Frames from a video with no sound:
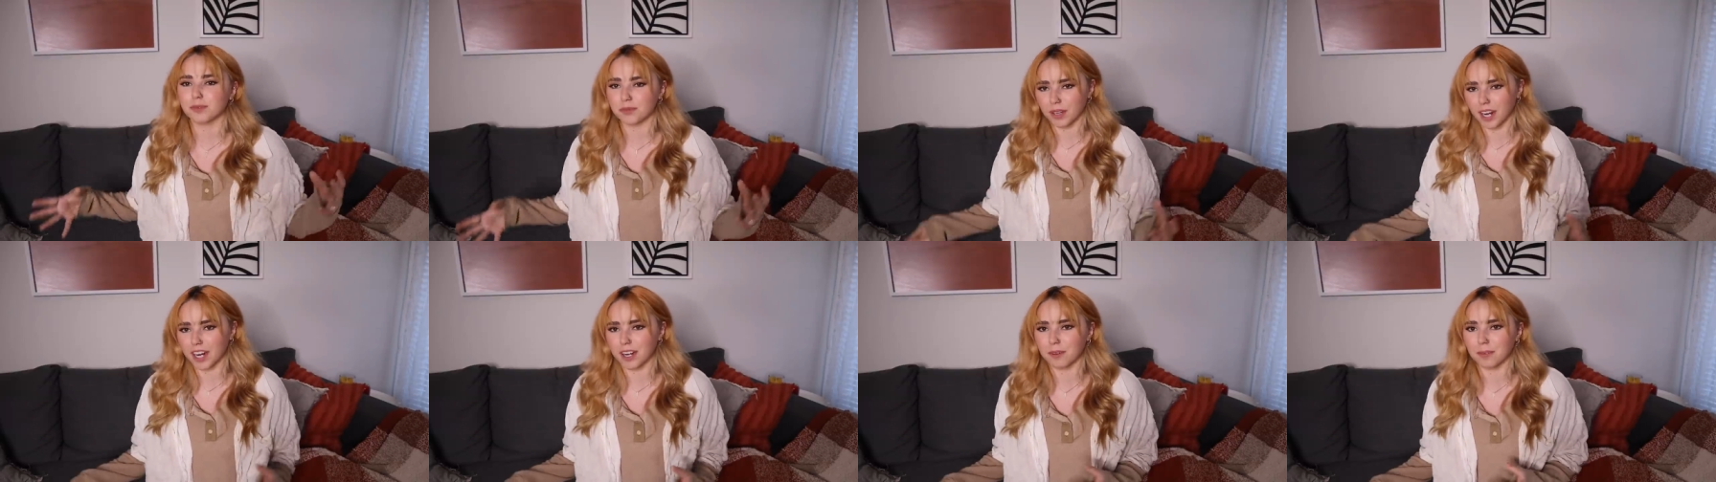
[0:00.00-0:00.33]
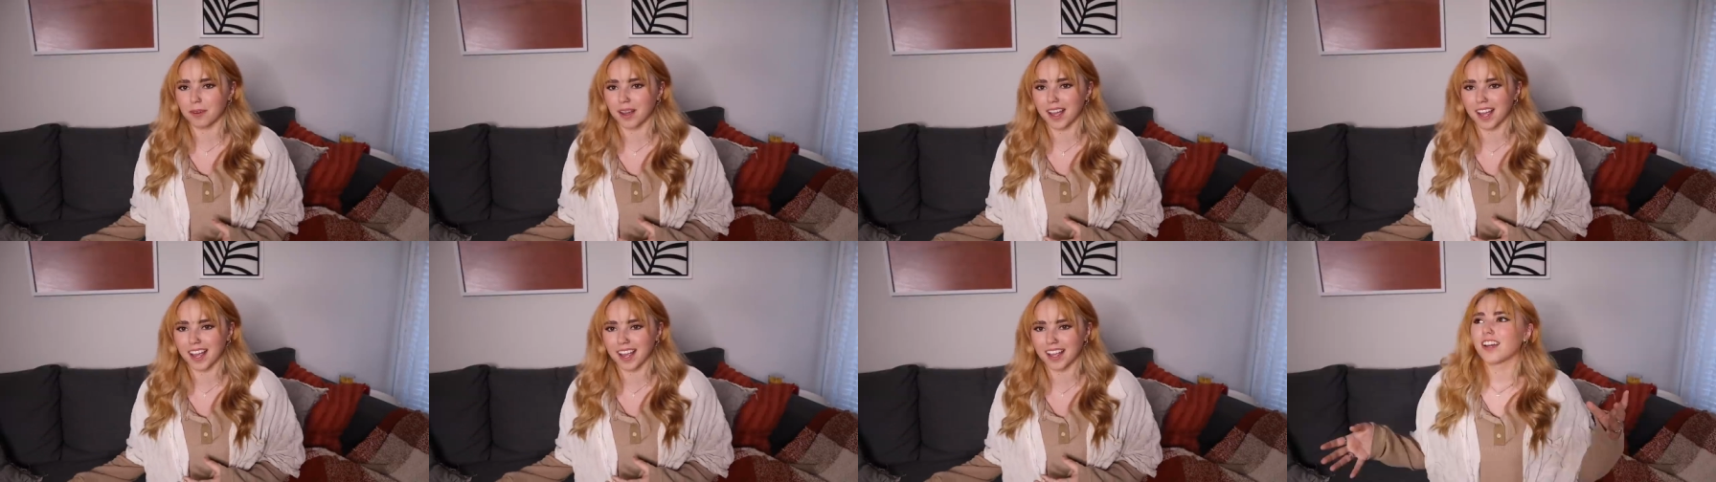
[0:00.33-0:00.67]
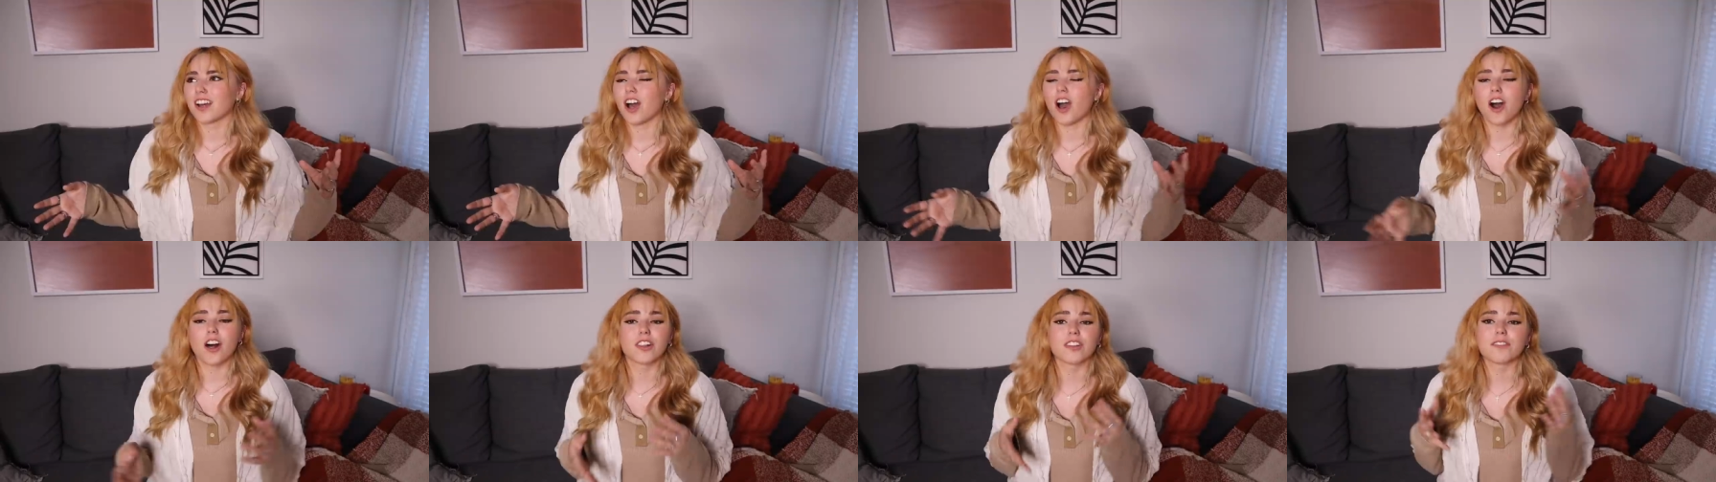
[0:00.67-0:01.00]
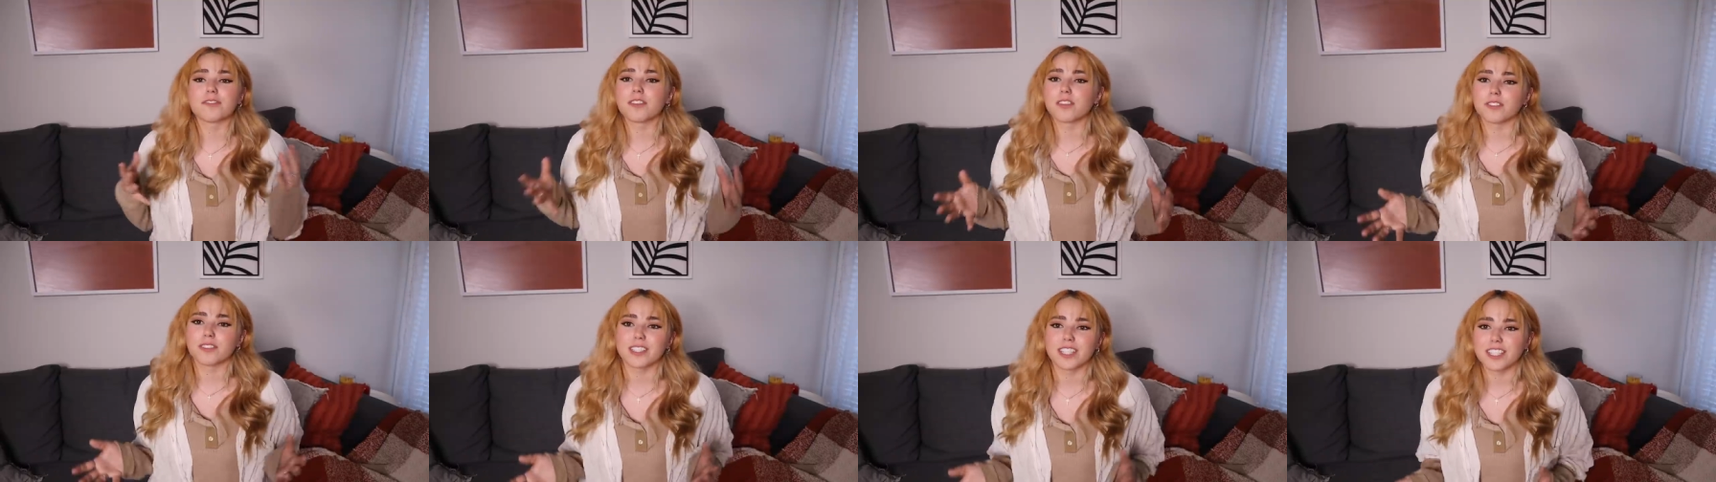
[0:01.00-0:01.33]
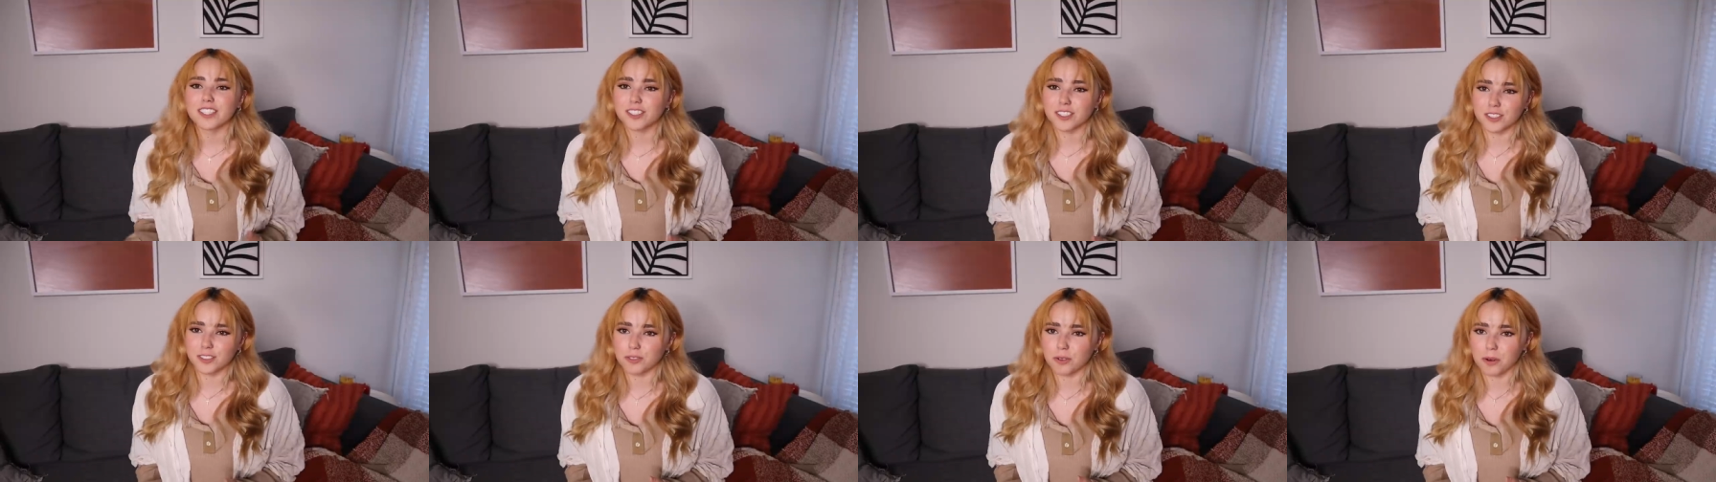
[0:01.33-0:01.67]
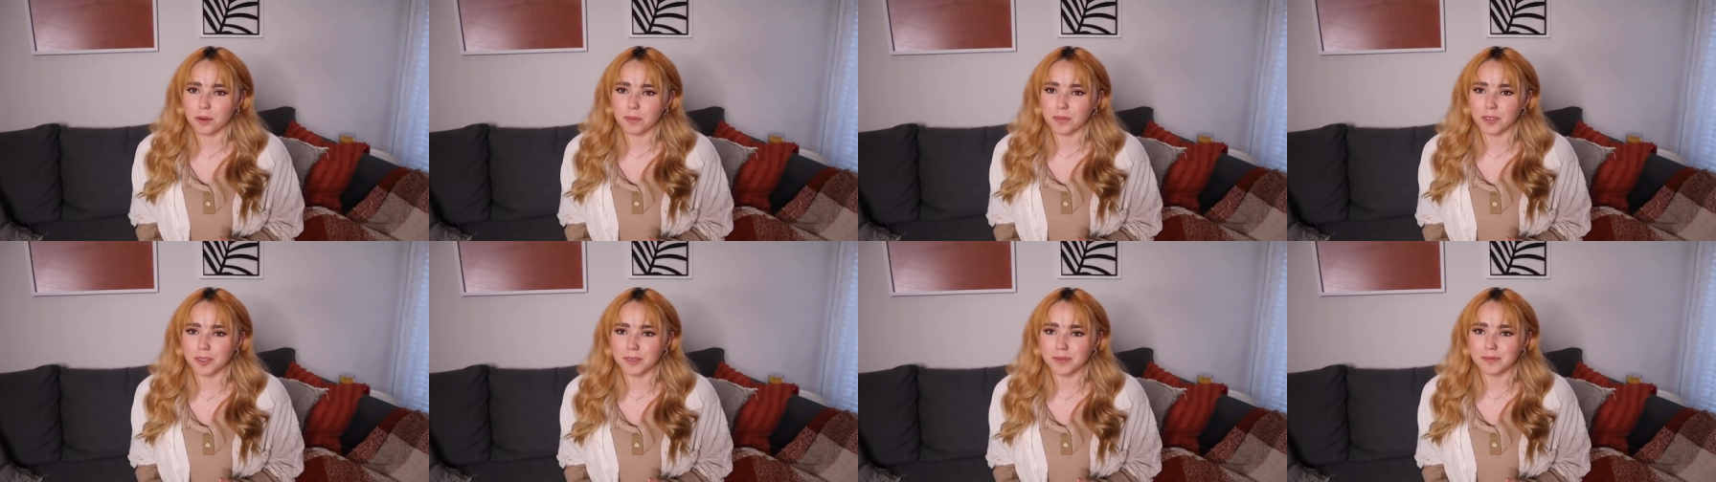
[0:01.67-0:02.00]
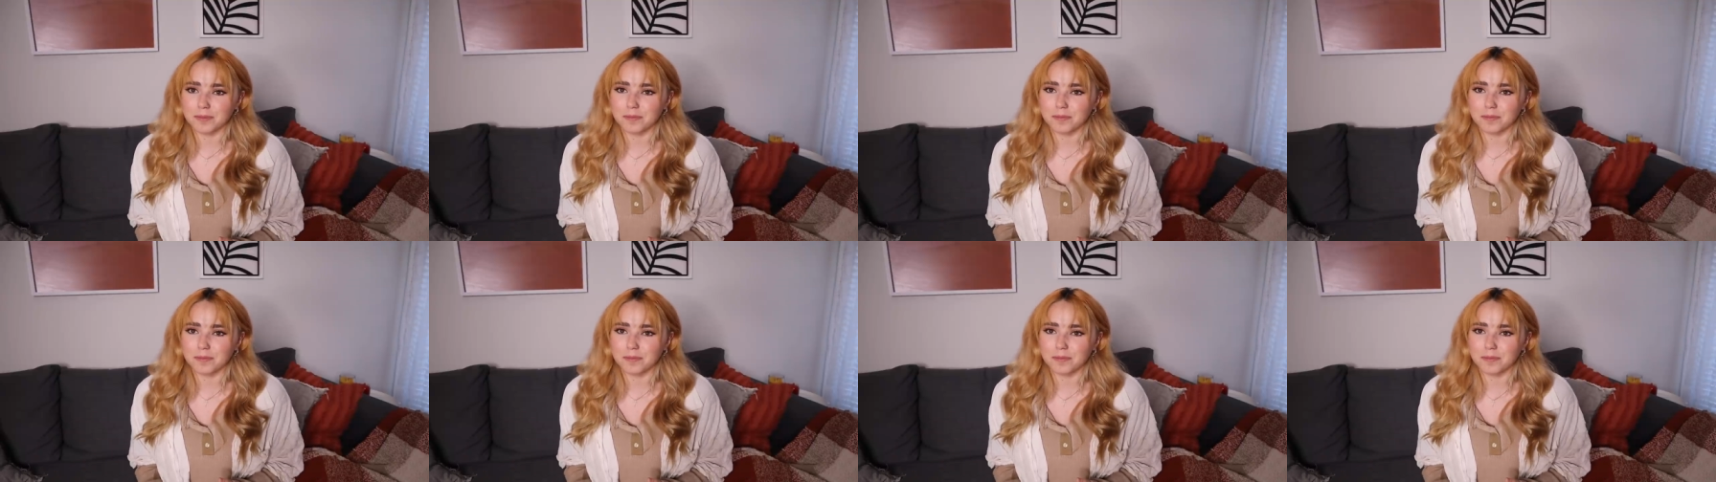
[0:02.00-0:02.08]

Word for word: right away all of those things are normal